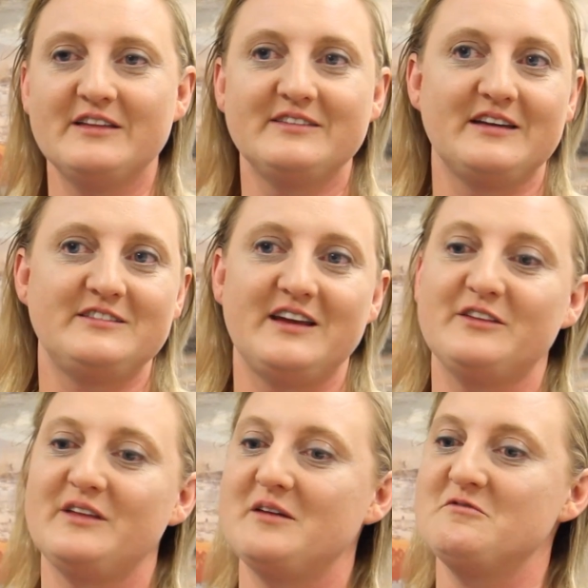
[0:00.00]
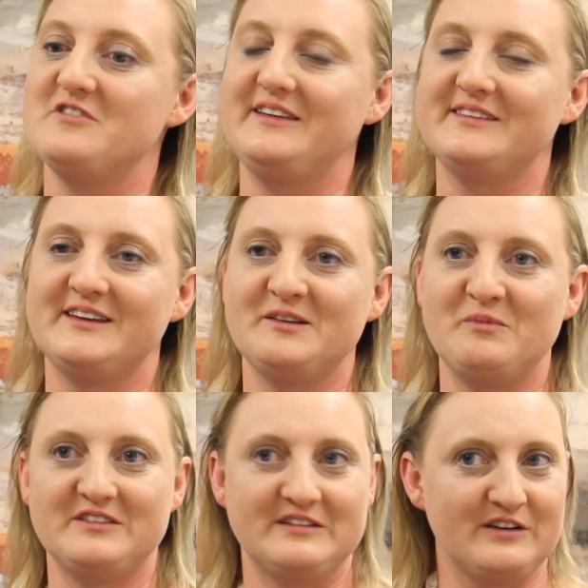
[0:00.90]
such as a recent
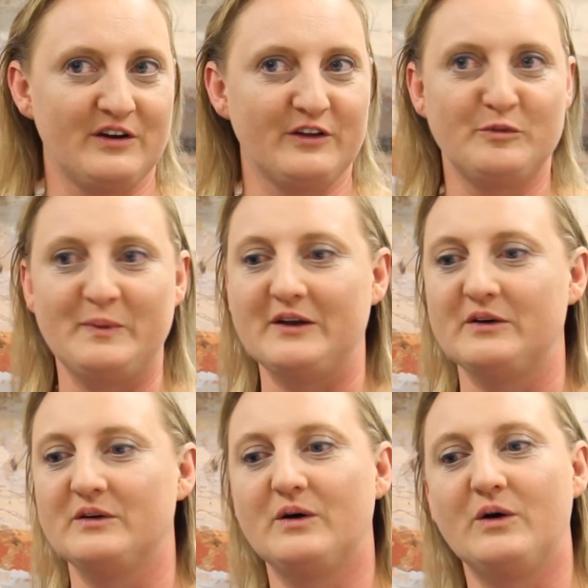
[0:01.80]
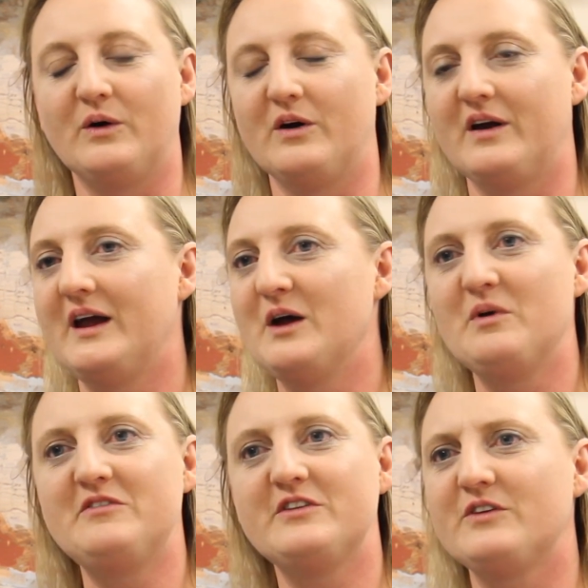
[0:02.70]
admission to hospital, or
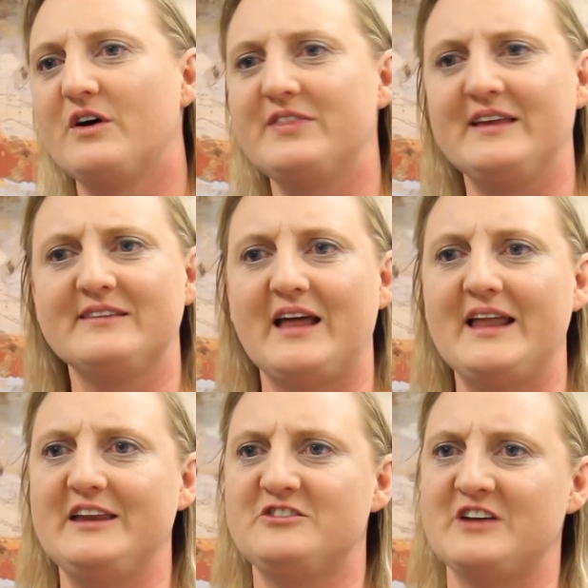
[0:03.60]
we've just got things slightly